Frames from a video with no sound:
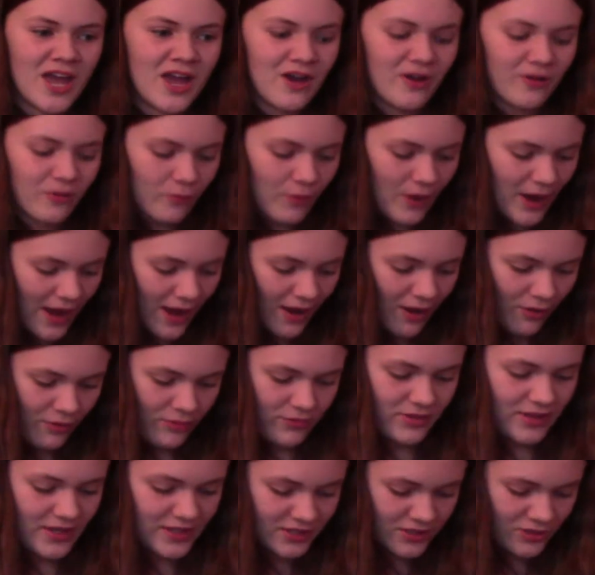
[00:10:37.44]
Wow,
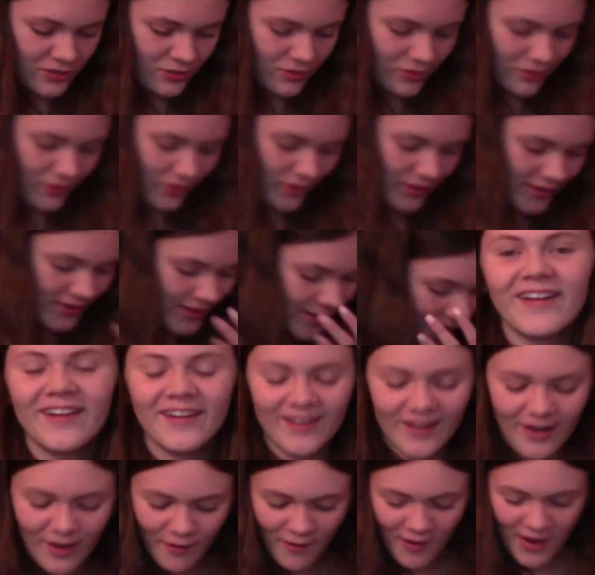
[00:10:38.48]
that's cool.
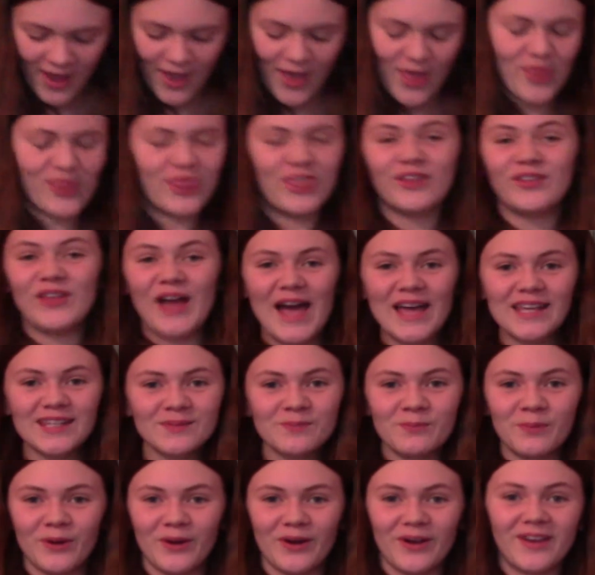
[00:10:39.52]
Okay, the
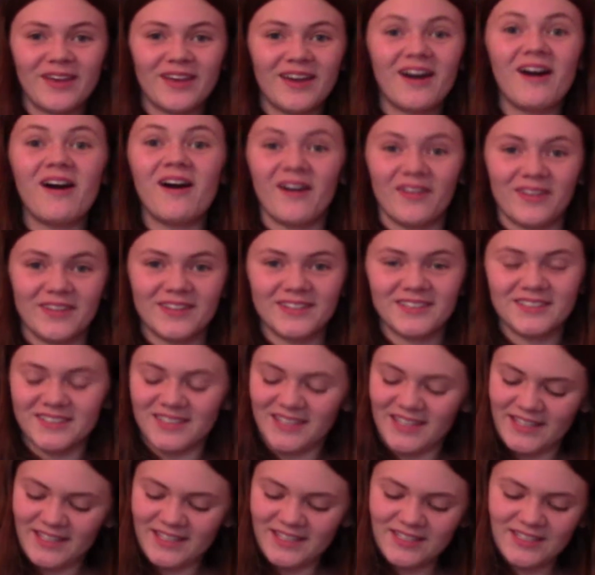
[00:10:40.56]
last book on this
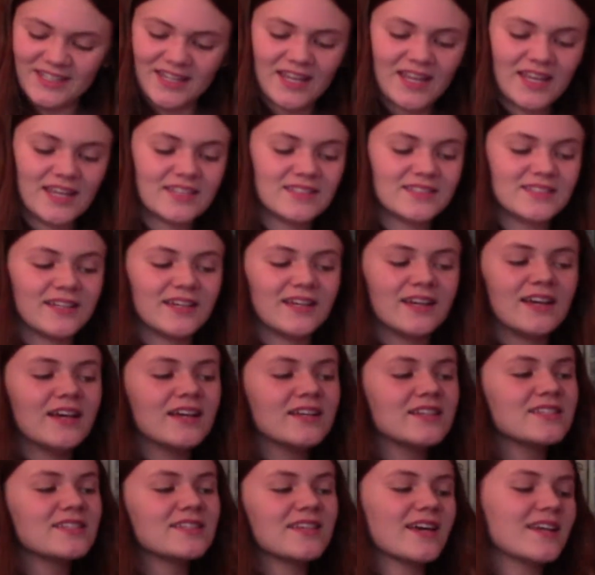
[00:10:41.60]
list is
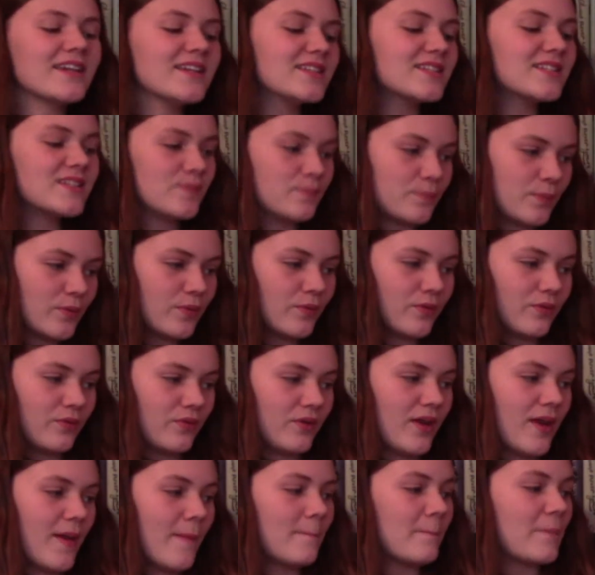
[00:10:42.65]
Sun and
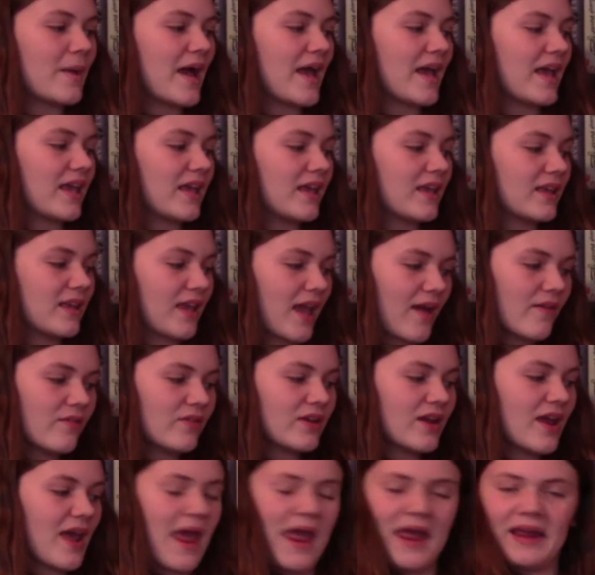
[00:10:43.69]
Spoon by
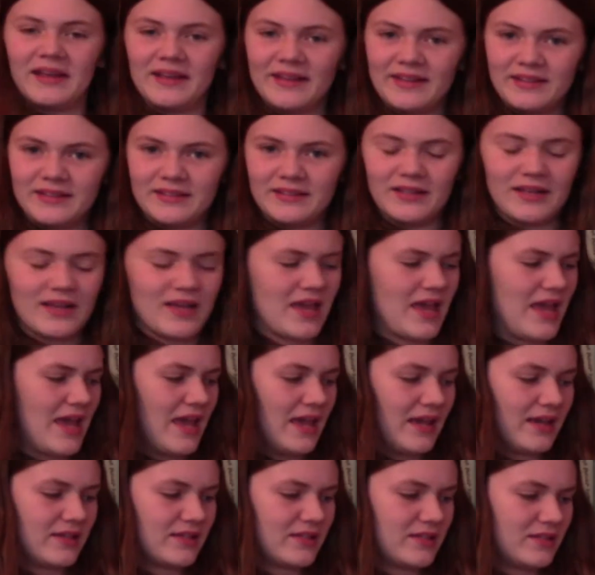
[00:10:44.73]
Kevin
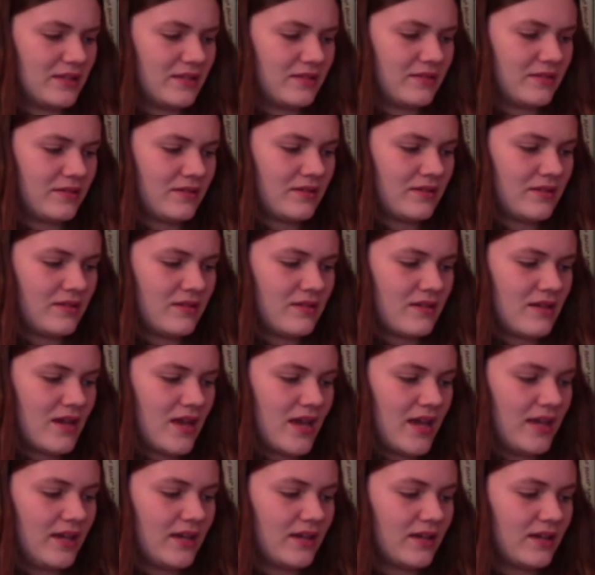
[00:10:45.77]
Henkes.
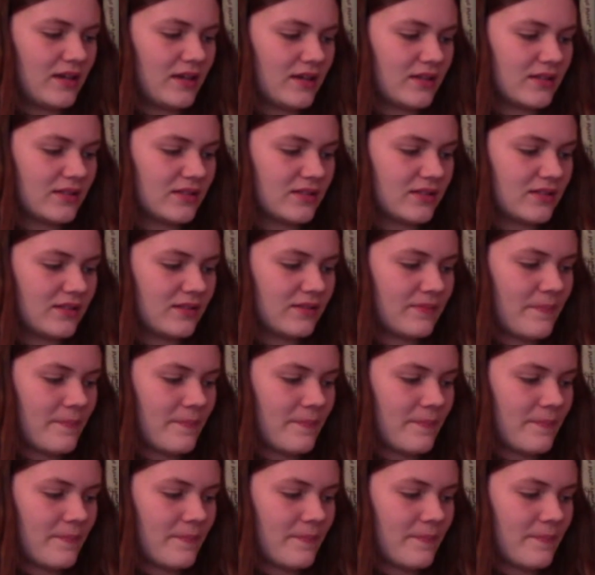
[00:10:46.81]
Henkes?